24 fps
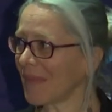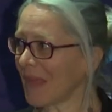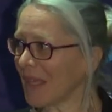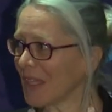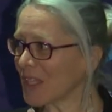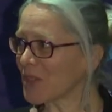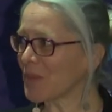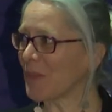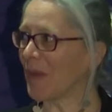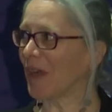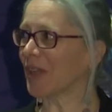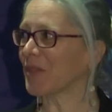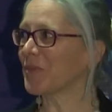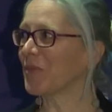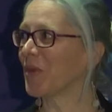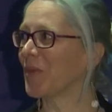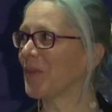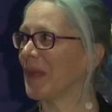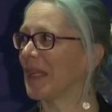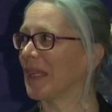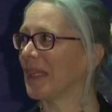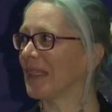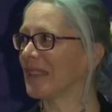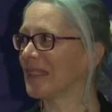smart
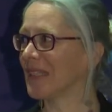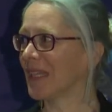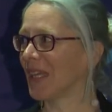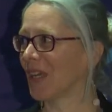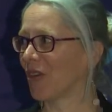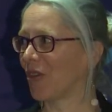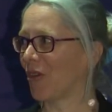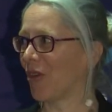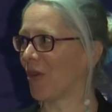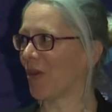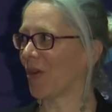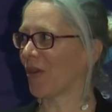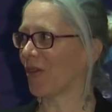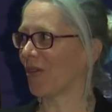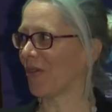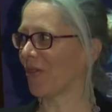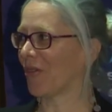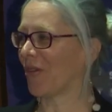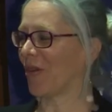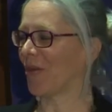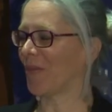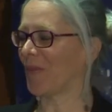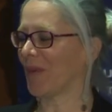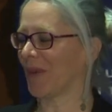mobility and
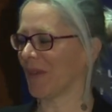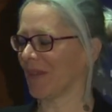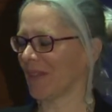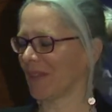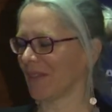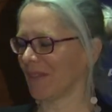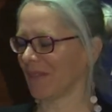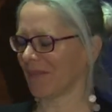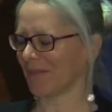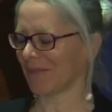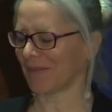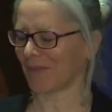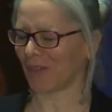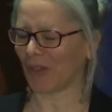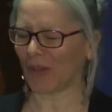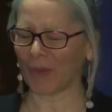cooperative